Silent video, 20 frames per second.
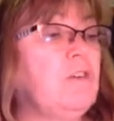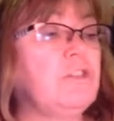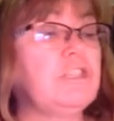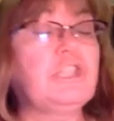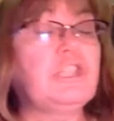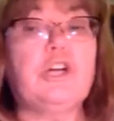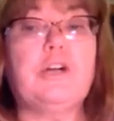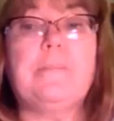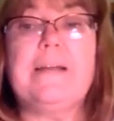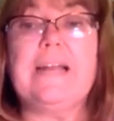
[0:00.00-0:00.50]
or
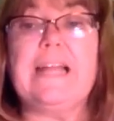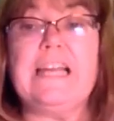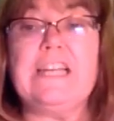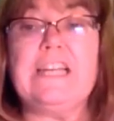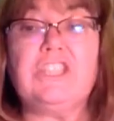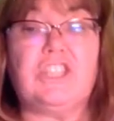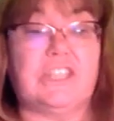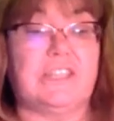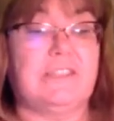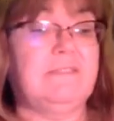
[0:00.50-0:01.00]

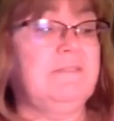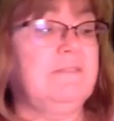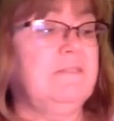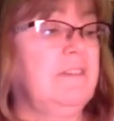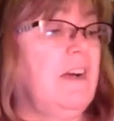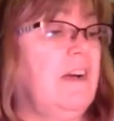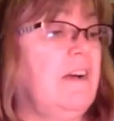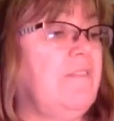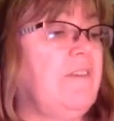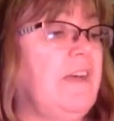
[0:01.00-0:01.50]
termination
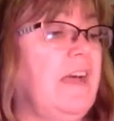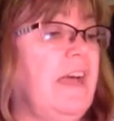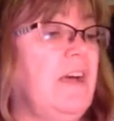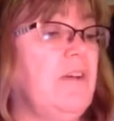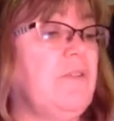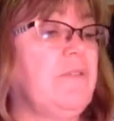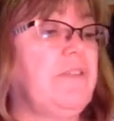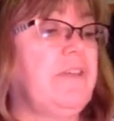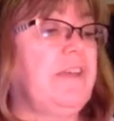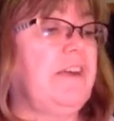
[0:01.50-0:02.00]
of a
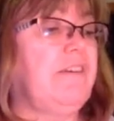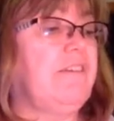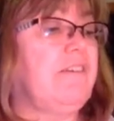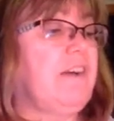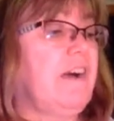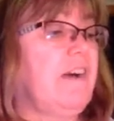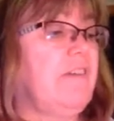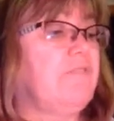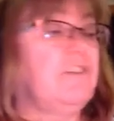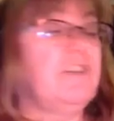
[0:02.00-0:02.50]
healthcare
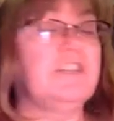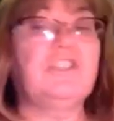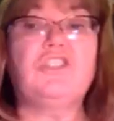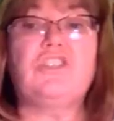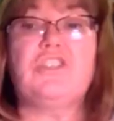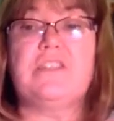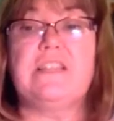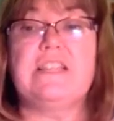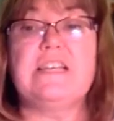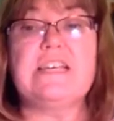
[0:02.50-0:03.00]

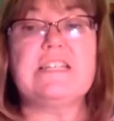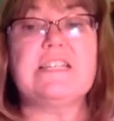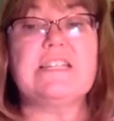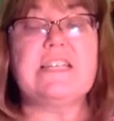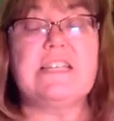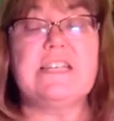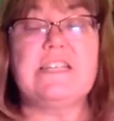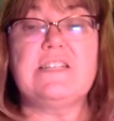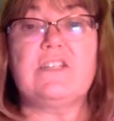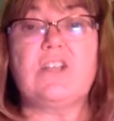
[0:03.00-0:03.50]
coverage. This
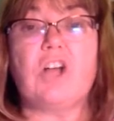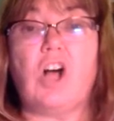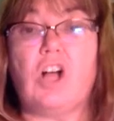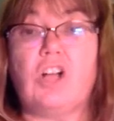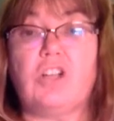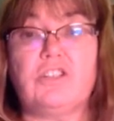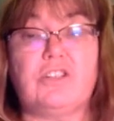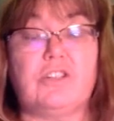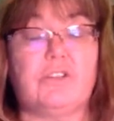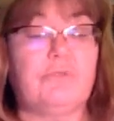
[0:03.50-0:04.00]
is
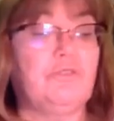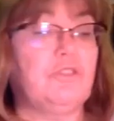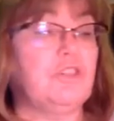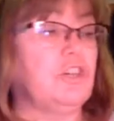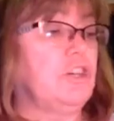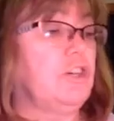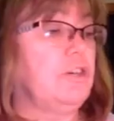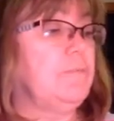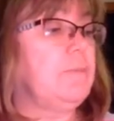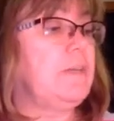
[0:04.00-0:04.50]
also
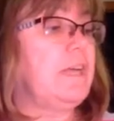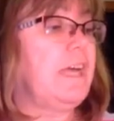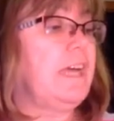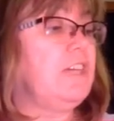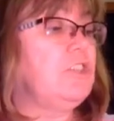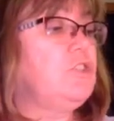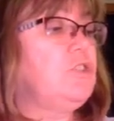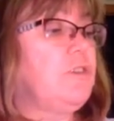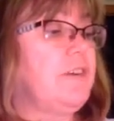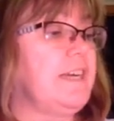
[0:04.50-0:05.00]
termed
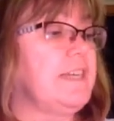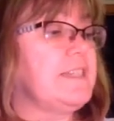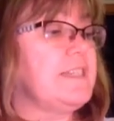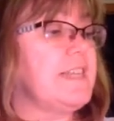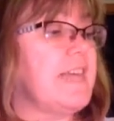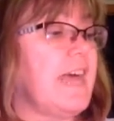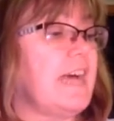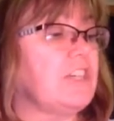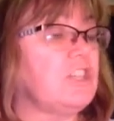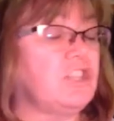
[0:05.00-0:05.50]
a
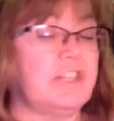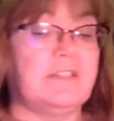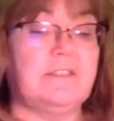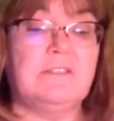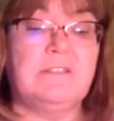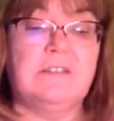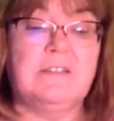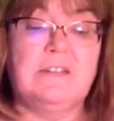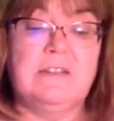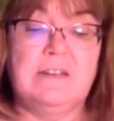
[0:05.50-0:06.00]

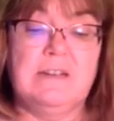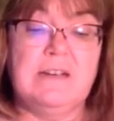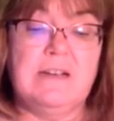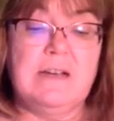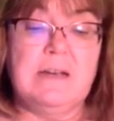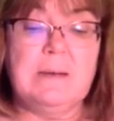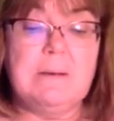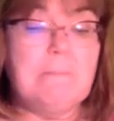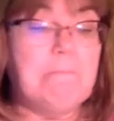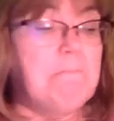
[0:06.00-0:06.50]
transaction.
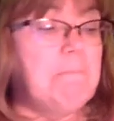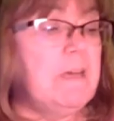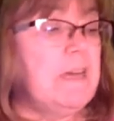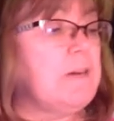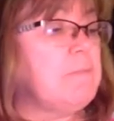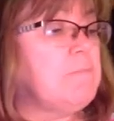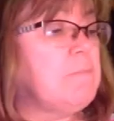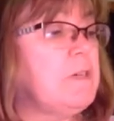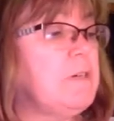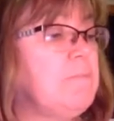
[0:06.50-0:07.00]

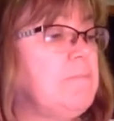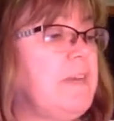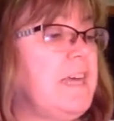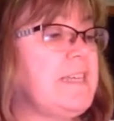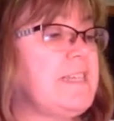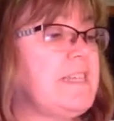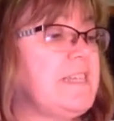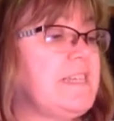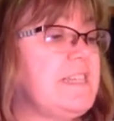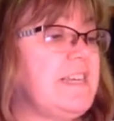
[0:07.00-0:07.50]
Minimum
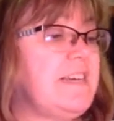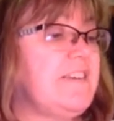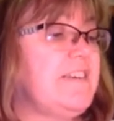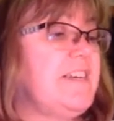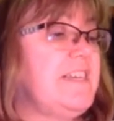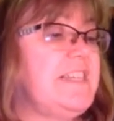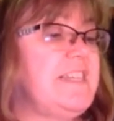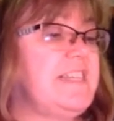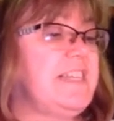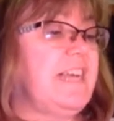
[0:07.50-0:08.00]
necessary
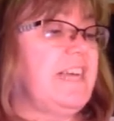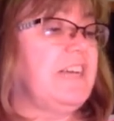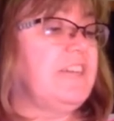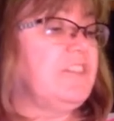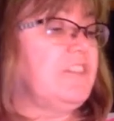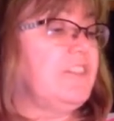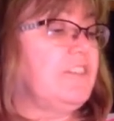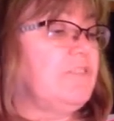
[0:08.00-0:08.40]
standard